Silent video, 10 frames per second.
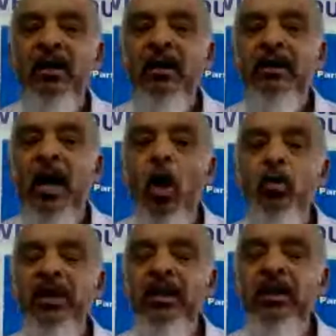The
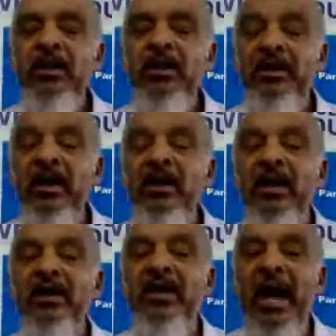only thing that
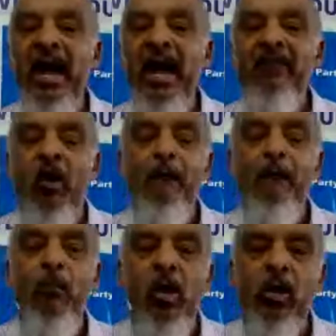they have are
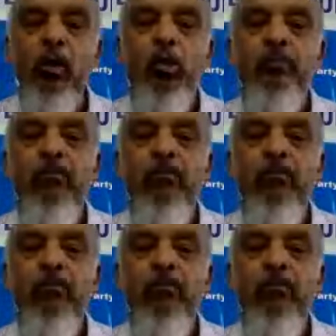good moral